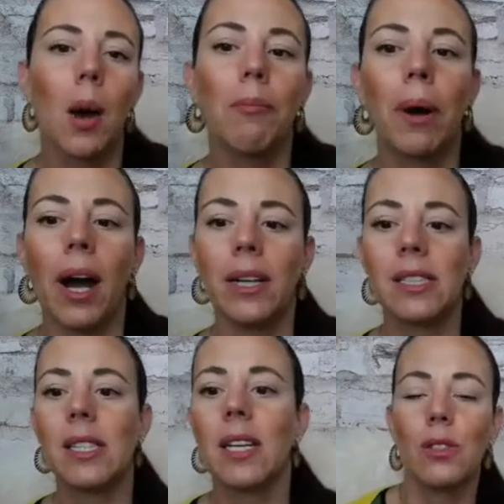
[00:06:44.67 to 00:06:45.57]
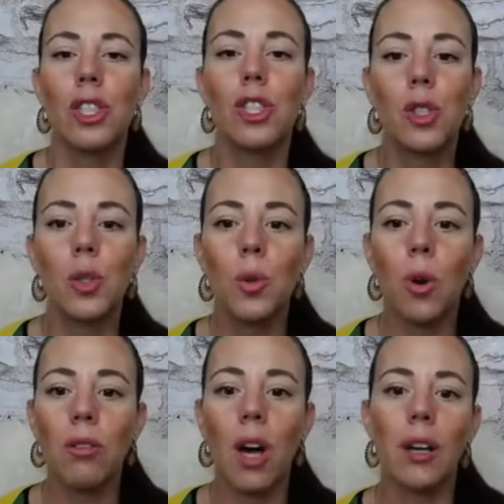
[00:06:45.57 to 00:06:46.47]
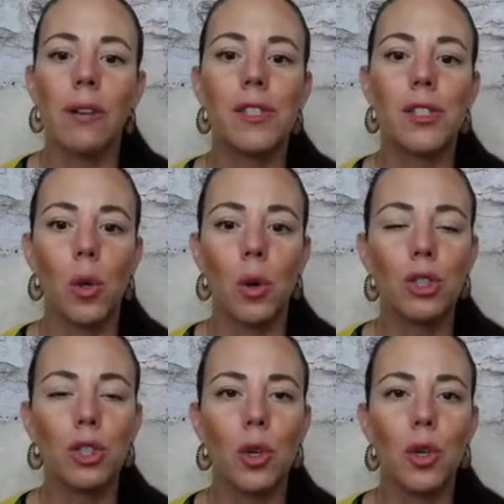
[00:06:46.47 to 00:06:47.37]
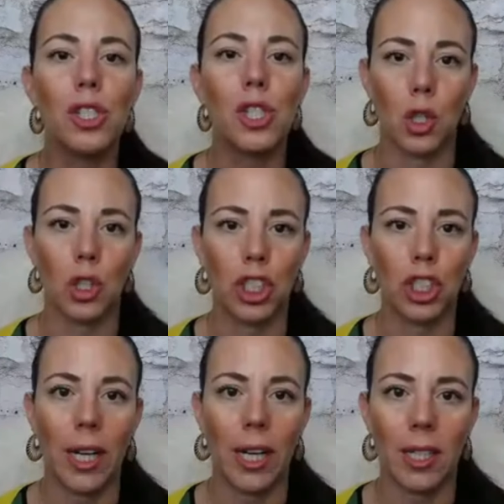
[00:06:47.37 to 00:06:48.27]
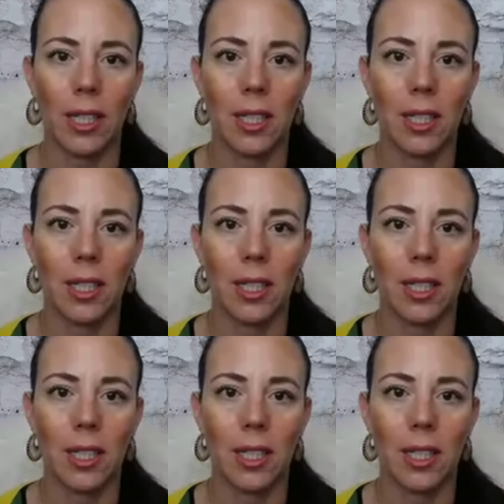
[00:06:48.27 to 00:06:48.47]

but to do a lot of social searching.